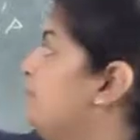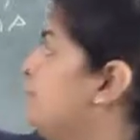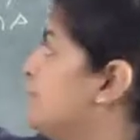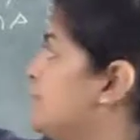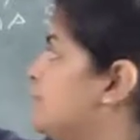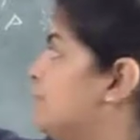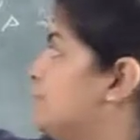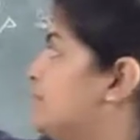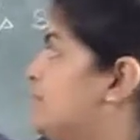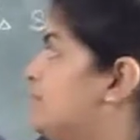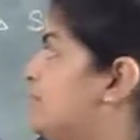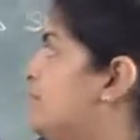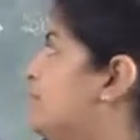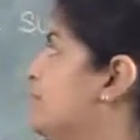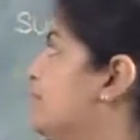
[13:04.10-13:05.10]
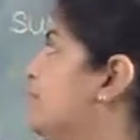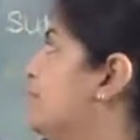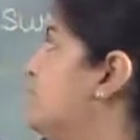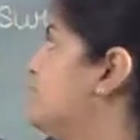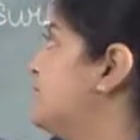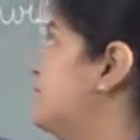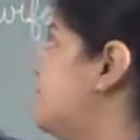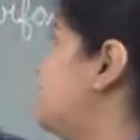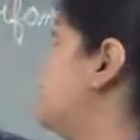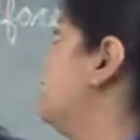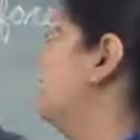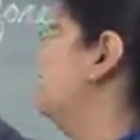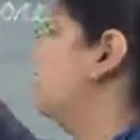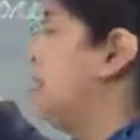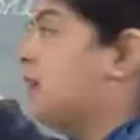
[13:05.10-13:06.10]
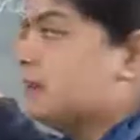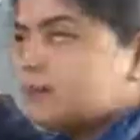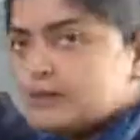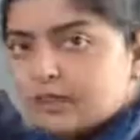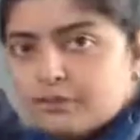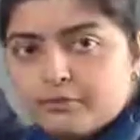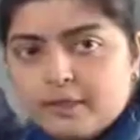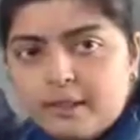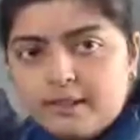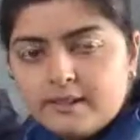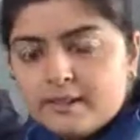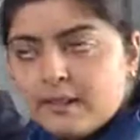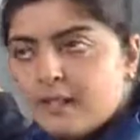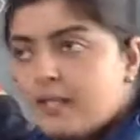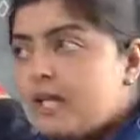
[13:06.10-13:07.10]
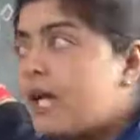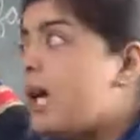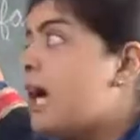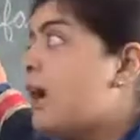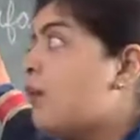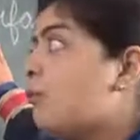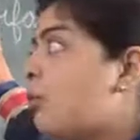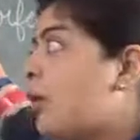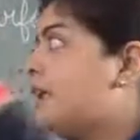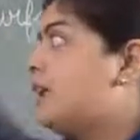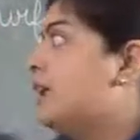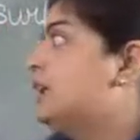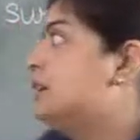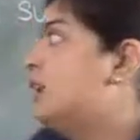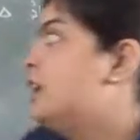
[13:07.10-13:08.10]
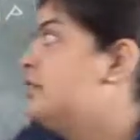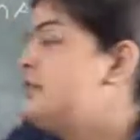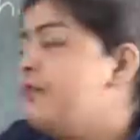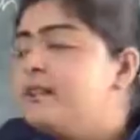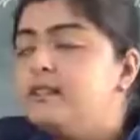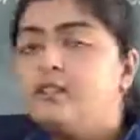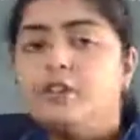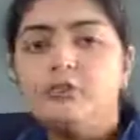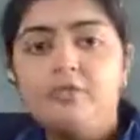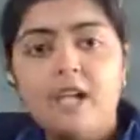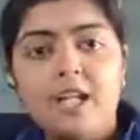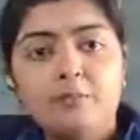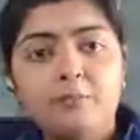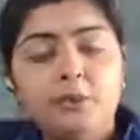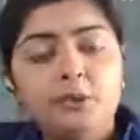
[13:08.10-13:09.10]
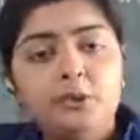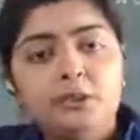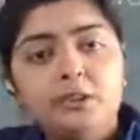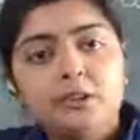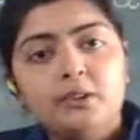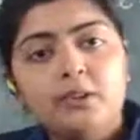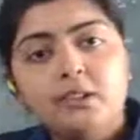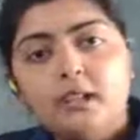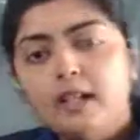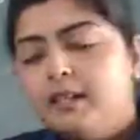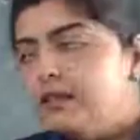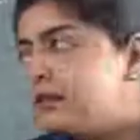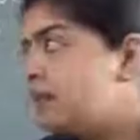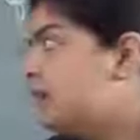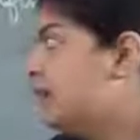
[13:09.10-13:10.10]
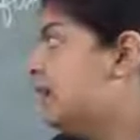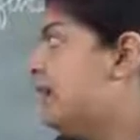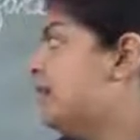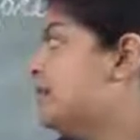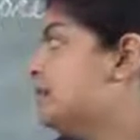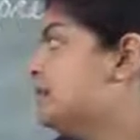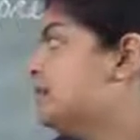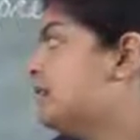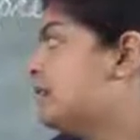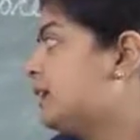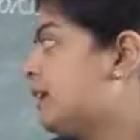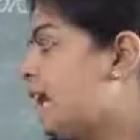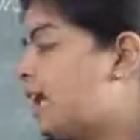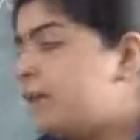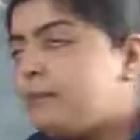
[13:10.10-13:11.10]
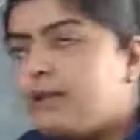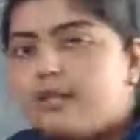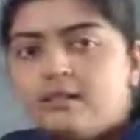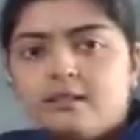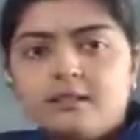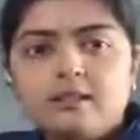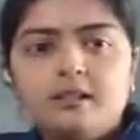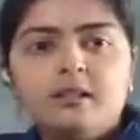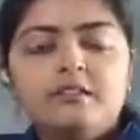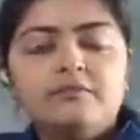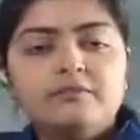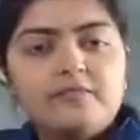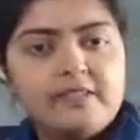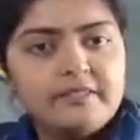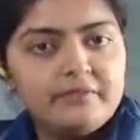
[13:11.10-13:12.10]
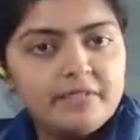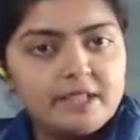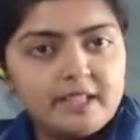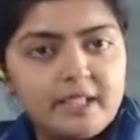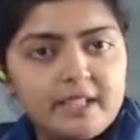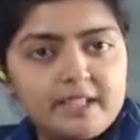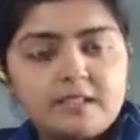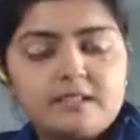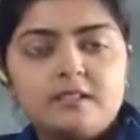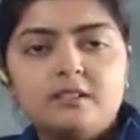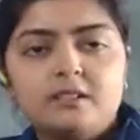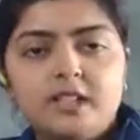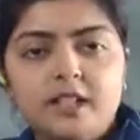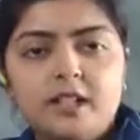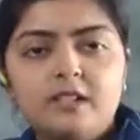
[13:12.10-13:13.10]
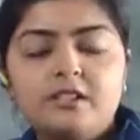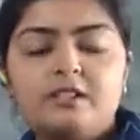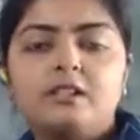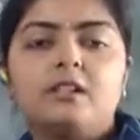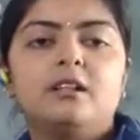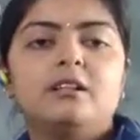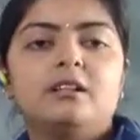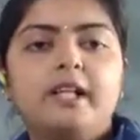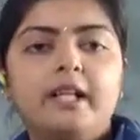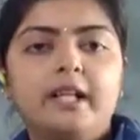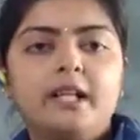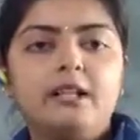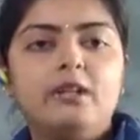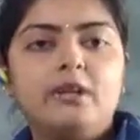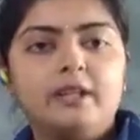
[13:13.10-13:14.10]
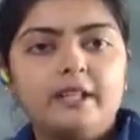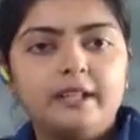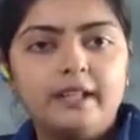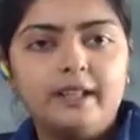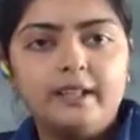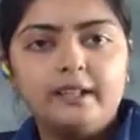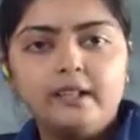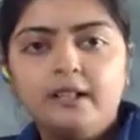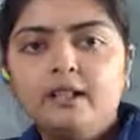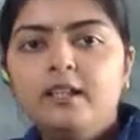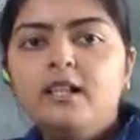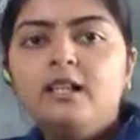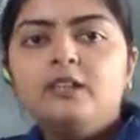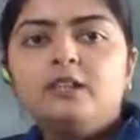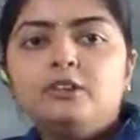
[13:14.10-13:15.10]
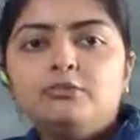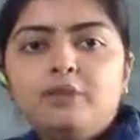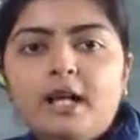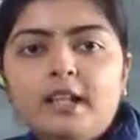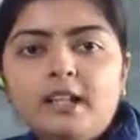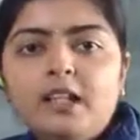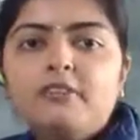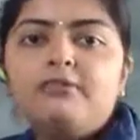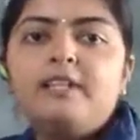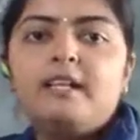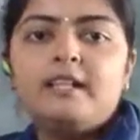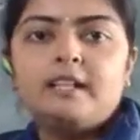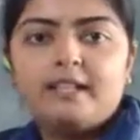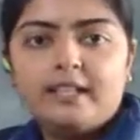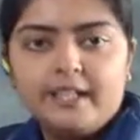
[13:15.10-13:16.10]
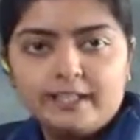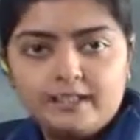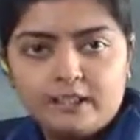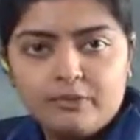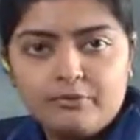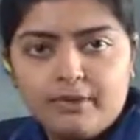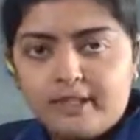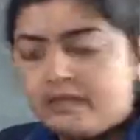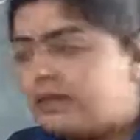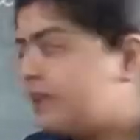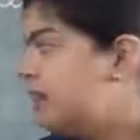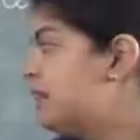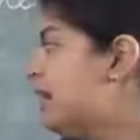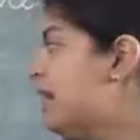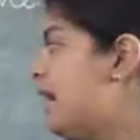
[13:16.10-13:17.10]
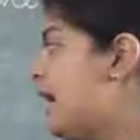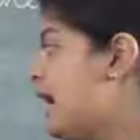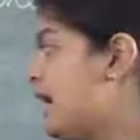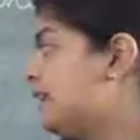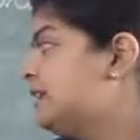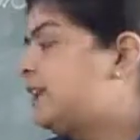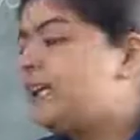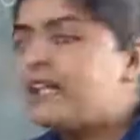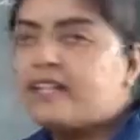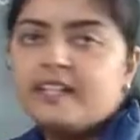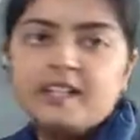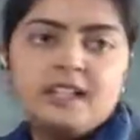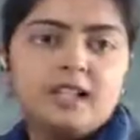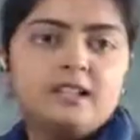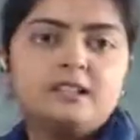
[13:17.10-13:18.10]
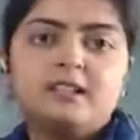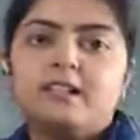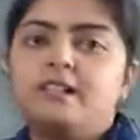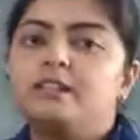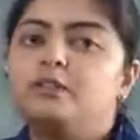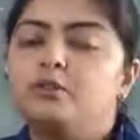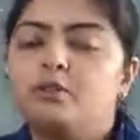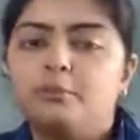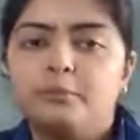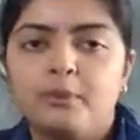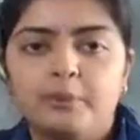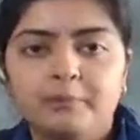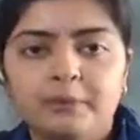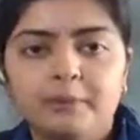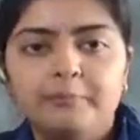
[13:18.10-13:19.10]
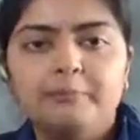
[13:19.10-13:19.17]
pollution is basically the destruction of earth surface. What are the effects of land pollution on us? It is the climate which gets changed directly or indirectly. The wildlife gets affected and the agriculture is not proper.